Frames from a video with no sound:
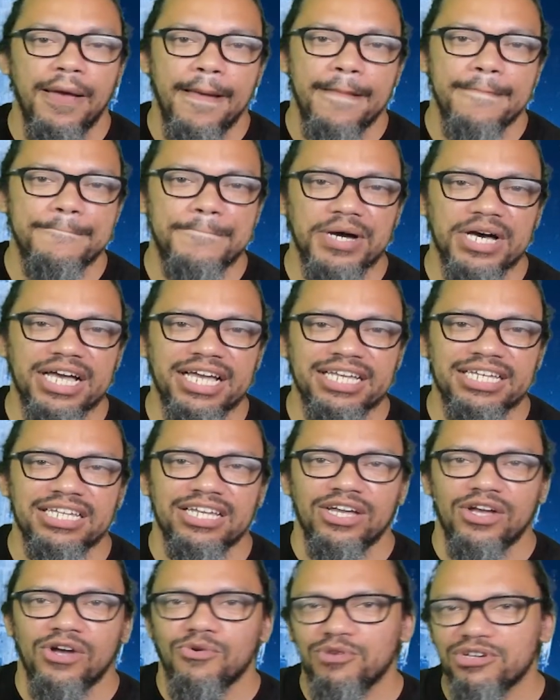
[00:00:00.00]
But
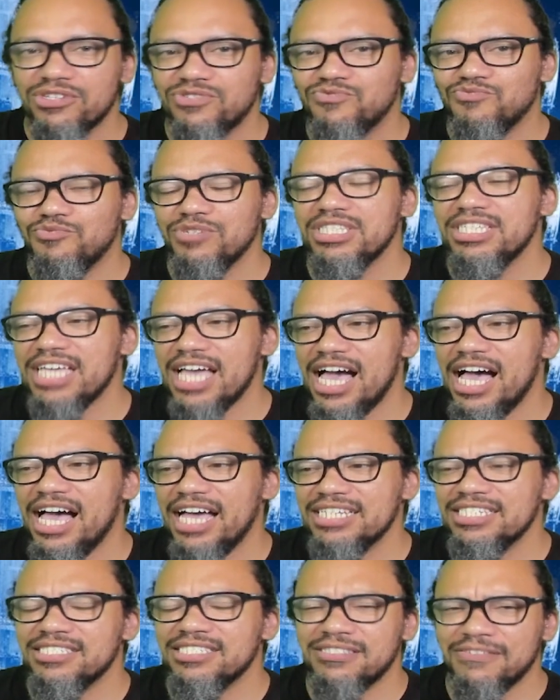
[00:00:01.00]
what's really
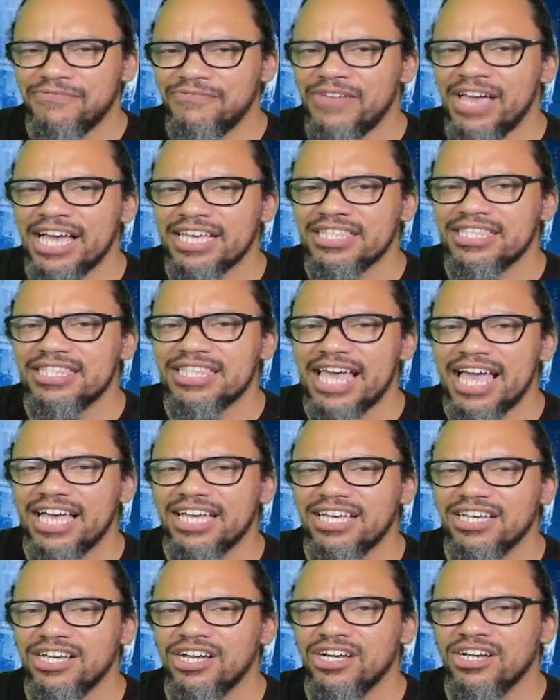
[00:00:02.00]
odd is the fact that